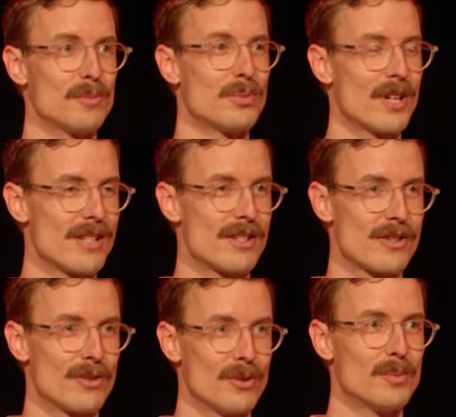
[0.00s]

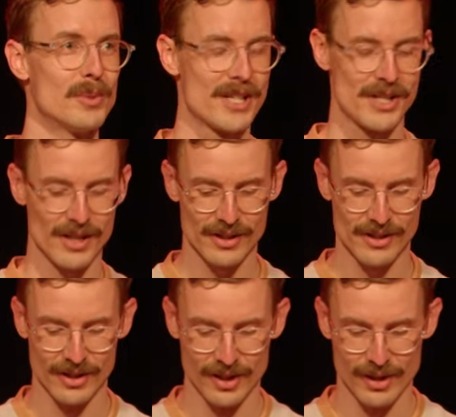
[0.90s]
presents or
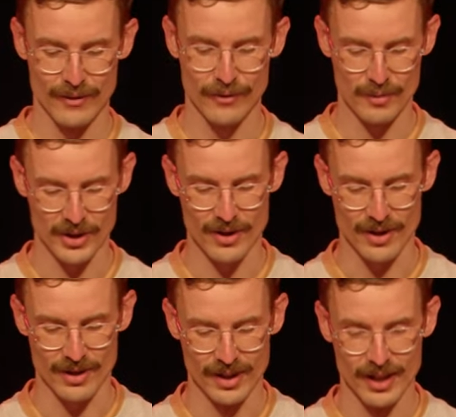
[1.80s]
blessings from
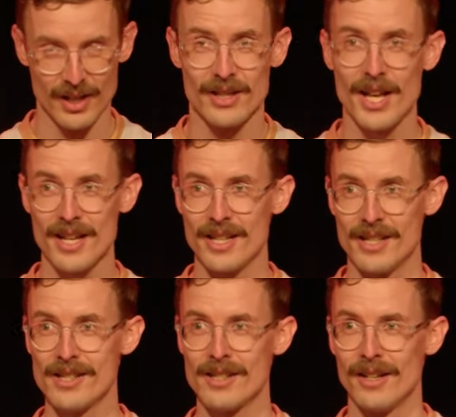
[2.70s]
God. That
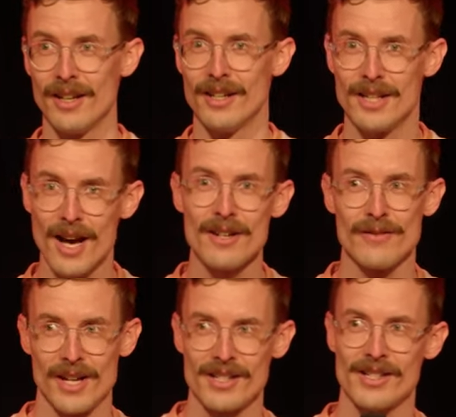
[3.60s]
is, none
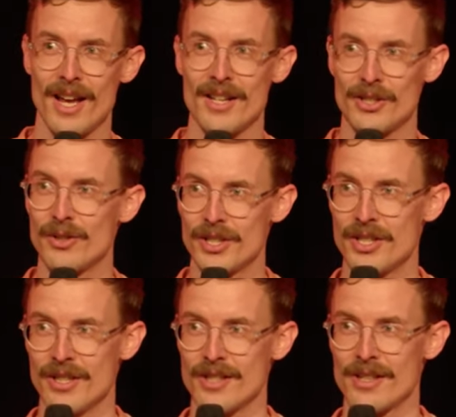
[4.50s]
of us as
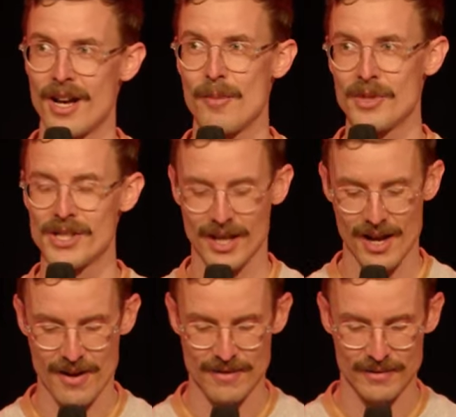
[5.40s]
Christians are missing
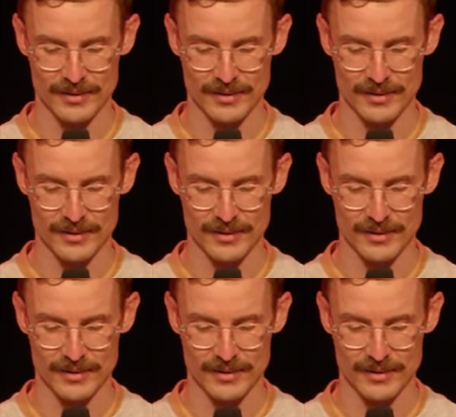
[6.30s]
out.